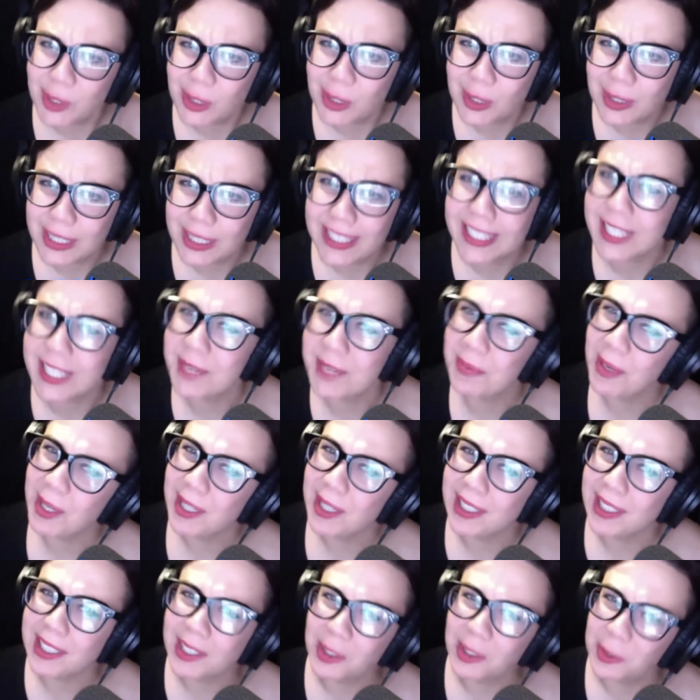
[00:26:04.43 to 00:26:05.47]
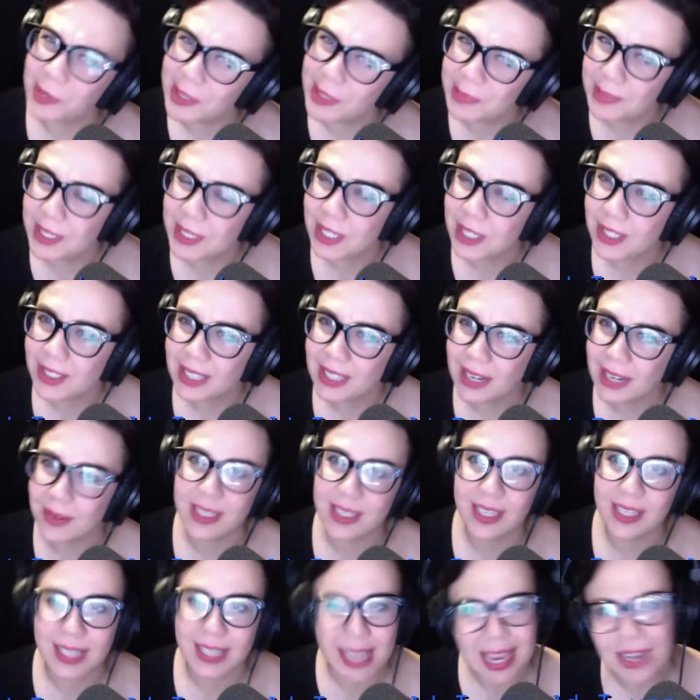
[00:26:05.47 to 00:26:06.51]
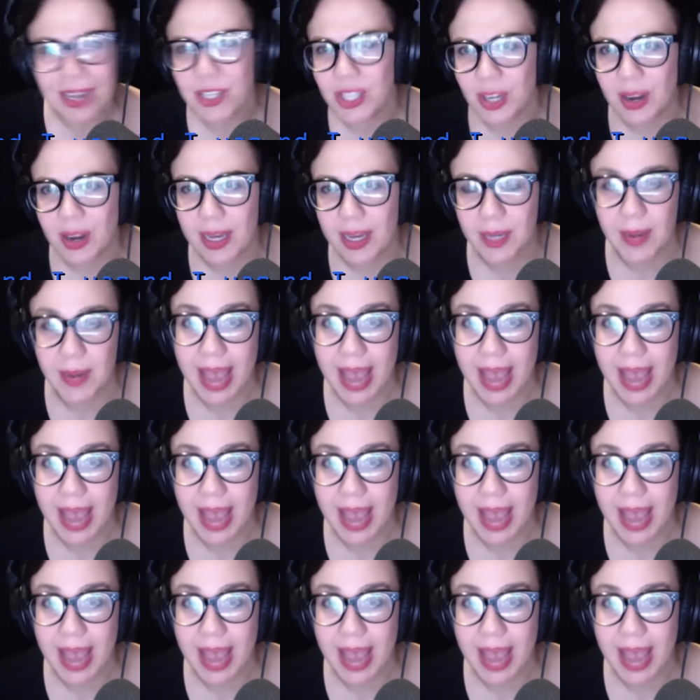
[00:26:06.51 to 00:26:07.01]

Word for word: Like, can you bring it a little creepier? And I was like, yeah, sure, I can,